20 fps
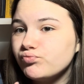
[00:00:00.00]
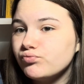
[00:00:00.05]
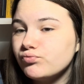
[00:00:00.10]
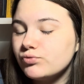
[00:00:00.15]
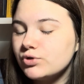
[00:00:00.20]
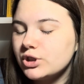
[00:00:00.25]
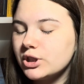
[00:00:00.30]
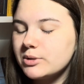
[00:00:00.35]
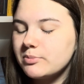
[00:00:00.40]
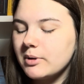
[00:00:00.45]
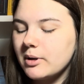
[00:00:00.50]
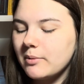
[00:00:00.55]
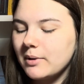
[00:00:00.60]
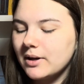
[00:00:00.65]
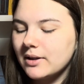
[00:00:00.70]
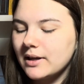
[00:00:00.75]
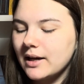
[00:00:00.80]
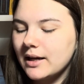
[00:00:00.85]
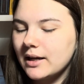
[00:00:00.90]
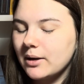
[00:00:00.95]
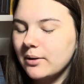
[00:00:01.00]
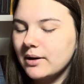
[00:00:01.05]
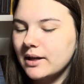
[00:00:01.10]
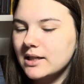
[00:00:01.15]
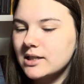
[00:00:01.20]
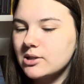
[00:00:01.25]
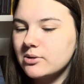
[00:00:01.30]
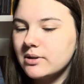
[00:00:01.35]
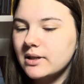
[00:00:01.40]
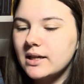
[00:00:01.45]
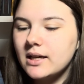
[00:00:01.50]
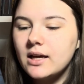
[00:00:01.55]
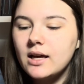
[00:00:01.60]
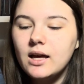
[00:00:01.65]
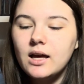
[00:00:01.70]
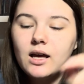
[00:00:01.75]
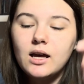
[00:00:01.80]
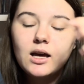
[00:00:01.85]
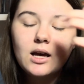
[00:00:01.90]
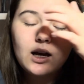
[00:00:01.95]
Just be aware of that going into it.
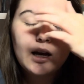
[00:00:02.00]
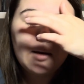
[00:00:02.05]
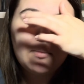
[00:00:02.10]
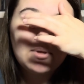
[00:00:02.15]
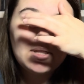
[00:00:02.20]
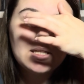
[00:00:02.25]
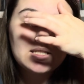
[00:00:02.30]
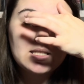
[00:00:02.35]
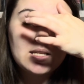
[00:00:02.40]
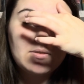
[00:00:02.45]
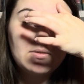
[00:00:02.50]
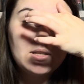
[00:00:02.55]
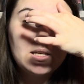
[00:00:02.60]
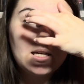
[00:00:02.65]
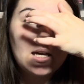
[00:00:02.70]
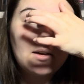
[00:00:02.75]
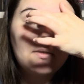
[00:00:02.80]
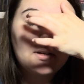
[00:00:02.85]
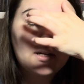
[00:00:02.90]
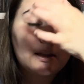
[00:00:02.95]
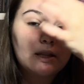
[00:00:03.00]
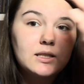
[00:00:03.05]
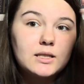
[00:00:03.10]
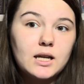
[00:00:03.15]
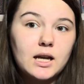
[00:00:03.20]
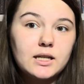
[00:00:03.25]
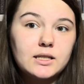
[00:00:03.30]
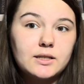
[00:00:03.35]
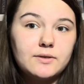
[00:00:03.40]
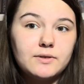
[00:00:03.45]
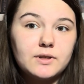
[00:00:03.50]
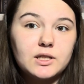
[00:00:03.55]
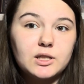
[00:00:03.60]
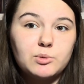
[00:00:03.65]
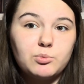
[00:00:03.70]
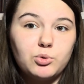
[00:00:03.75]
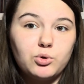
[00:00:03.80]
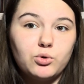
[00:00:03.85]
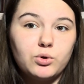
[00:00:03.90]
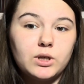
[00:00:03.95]
This definitely gave, like, the scientific
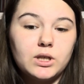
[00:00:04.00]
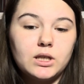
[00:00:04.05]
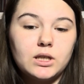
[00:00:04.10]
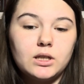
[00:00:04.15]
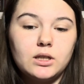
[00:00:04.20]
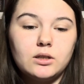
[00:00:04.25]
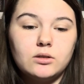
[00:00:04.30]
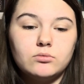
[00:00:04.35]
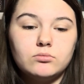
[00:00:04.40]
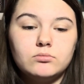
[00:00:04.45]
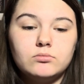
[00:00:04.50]
spooky